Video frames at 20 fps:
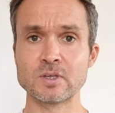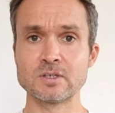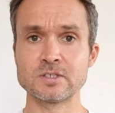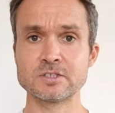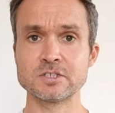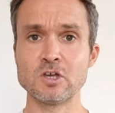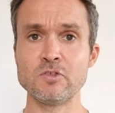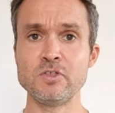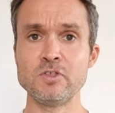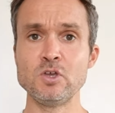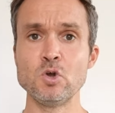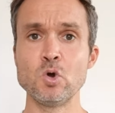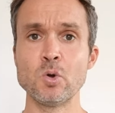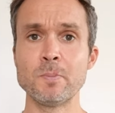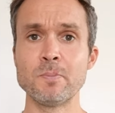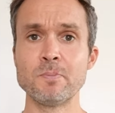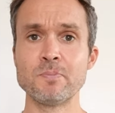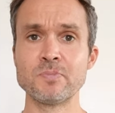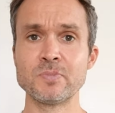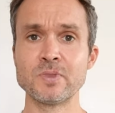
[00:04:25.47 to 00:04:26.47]
so that you're
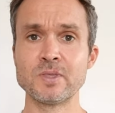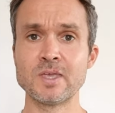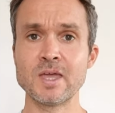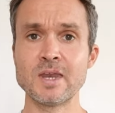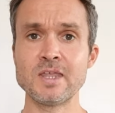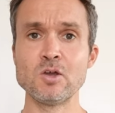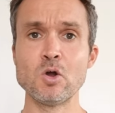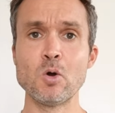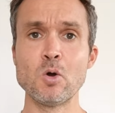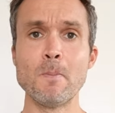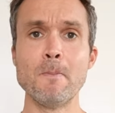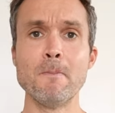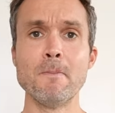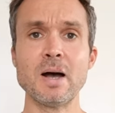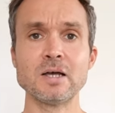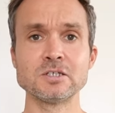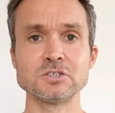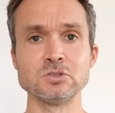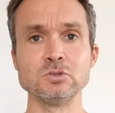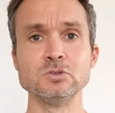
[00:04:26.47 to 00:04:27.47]
getting your
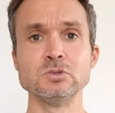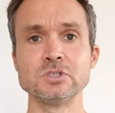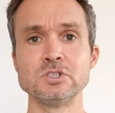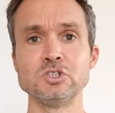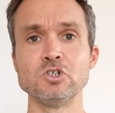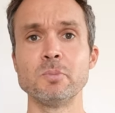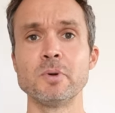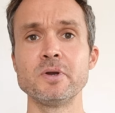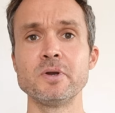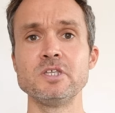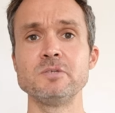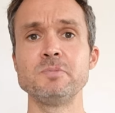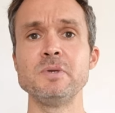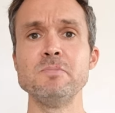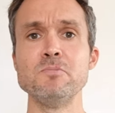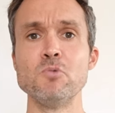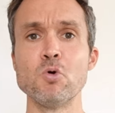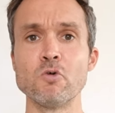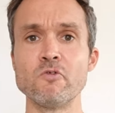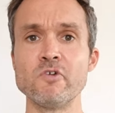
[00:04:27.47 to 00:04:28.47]
muscles and your body to be
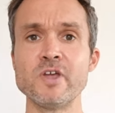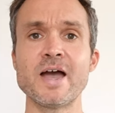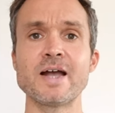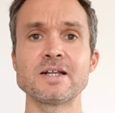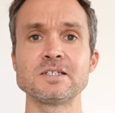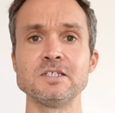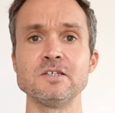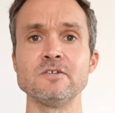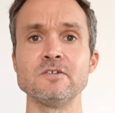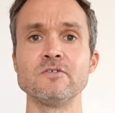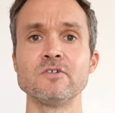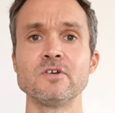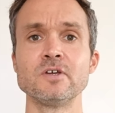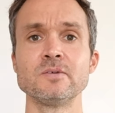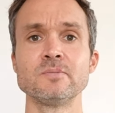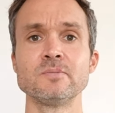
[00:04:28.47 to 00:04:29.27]
more reactive,